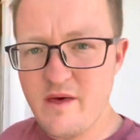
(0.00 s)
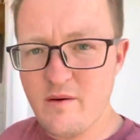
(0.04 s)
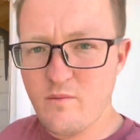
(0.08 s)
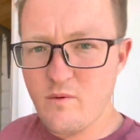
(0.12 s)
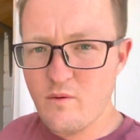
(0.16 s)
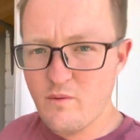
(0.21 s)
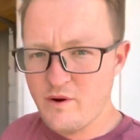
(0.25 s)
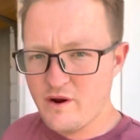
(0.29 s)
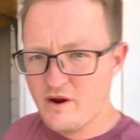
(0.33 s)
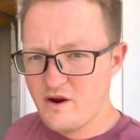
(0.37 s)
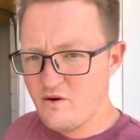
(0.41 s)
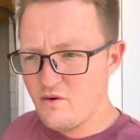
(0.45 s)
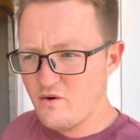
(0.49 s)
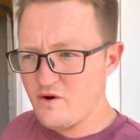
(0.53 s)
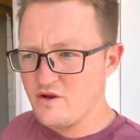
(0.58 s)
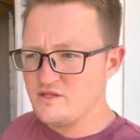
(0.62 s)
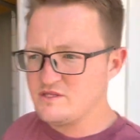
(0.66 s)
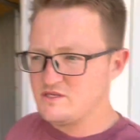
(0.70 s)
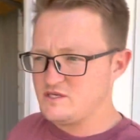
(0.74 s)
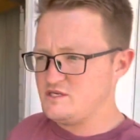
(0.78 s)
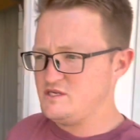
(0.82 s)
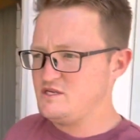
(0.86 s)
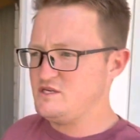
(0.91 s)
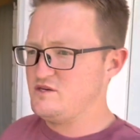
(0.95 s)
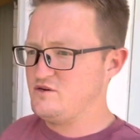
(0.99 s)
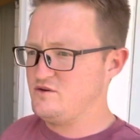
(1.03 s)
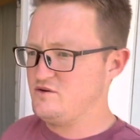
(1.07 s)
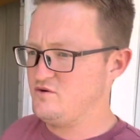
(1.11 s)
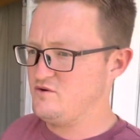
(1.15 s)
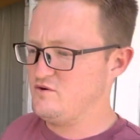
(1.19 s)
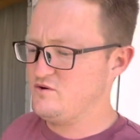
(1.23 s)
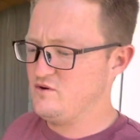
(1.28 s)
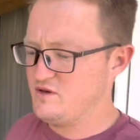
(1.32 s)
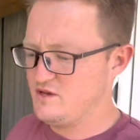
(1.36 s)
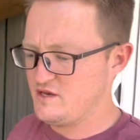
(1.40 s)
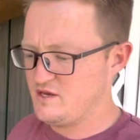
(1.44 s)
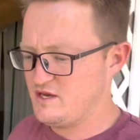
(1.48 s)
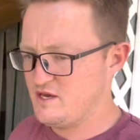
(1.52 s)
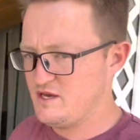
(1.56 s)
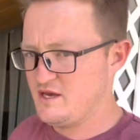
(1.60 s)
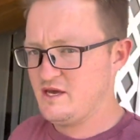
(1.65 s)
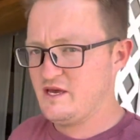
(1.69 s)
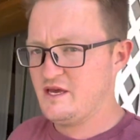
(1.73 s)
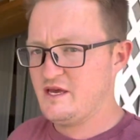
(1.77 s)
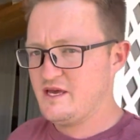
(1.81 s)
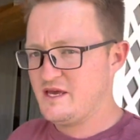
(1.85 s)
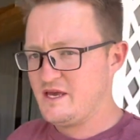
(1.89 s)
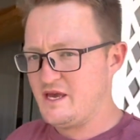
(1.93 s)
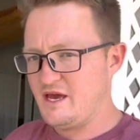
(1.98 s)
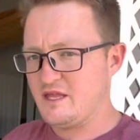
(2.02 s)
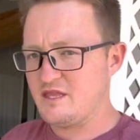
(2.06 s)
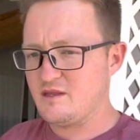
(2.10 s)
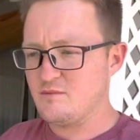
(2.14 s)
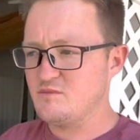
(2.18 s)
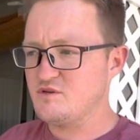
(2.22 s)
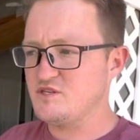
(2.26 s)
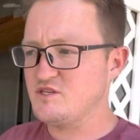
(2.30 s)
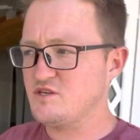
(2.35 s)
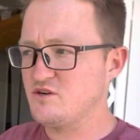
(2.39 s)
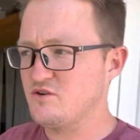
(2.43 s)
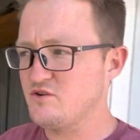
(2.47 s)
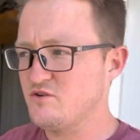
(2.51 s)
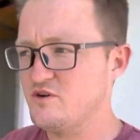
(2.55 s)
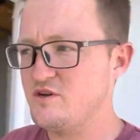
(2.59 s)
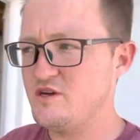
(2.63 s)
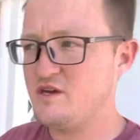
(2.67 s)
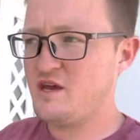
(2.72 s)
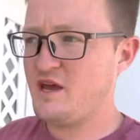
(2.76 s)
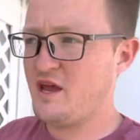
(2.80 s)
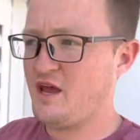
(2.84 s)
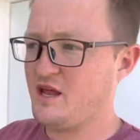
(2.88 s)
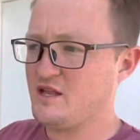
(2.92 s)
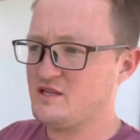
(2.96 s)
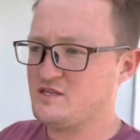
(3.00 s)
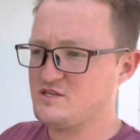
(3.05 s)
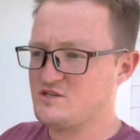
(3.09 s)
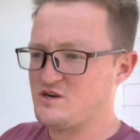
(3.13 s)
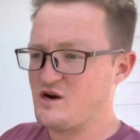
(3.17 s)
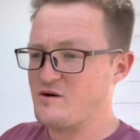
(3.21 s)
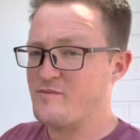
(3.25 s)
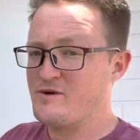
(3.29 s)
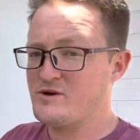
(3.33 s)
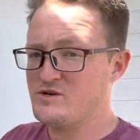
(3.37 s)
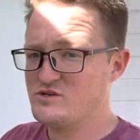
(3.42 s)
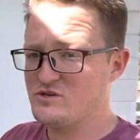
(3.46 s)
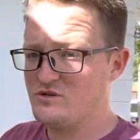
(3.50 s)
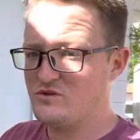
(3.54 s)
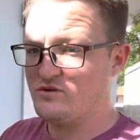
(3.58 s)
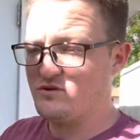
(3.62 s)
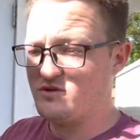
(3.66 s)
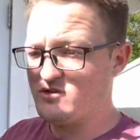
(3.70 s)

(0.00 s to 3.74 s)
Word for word: what we are going to do, get the Mazuri and start measuring those